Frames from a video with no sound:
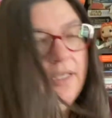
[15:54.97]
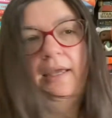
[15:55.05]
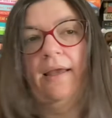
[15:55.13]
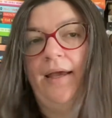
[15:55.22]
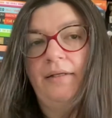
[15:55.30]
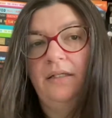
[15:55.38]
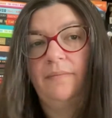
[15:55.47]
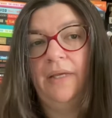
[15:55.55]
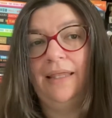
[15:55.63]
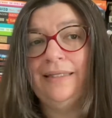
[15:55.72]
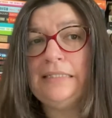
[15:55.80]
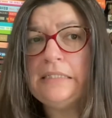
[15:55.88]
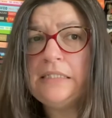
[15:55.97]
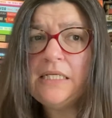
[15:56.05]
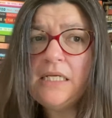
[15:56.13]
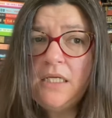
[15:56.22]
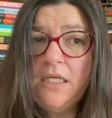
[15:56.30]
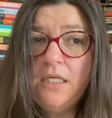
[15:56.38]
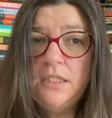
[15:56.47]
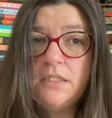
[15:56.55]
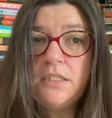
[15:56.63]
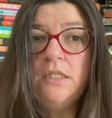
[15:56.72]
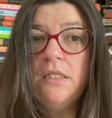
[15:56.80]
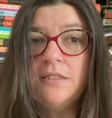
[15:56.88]
I did make the let's
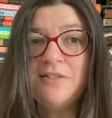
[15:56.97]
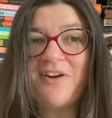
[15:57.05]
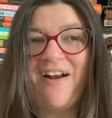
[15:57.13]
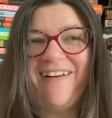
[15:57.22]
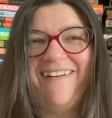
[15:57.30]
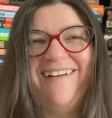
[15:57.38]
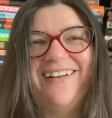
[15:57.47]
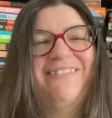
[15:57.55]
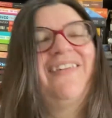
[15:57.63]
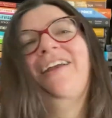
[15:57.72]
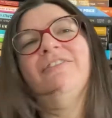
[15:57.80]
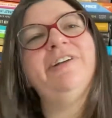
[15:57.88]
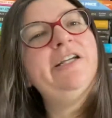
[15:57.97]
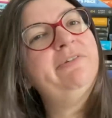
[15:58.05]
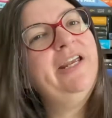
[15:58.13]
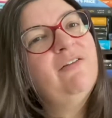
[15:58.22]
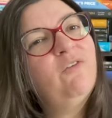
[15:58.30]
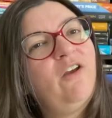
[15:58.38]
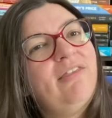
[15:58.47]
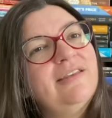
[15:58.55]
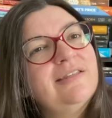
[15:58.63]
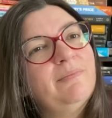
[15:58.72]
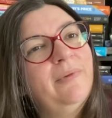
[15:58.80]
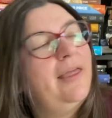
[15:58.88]
see you start on my reread for
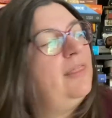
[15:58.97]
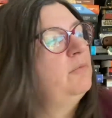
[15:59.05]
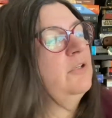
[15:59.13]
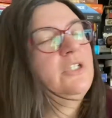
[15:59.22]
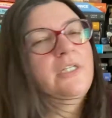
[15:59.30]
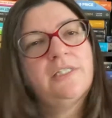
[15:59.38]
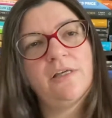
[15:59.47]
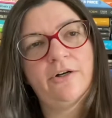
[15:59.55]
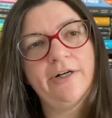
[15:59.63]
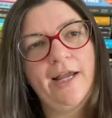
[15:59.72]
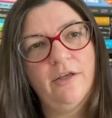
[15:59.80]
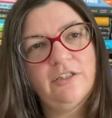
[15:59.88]
this month, which is Slaughterhouse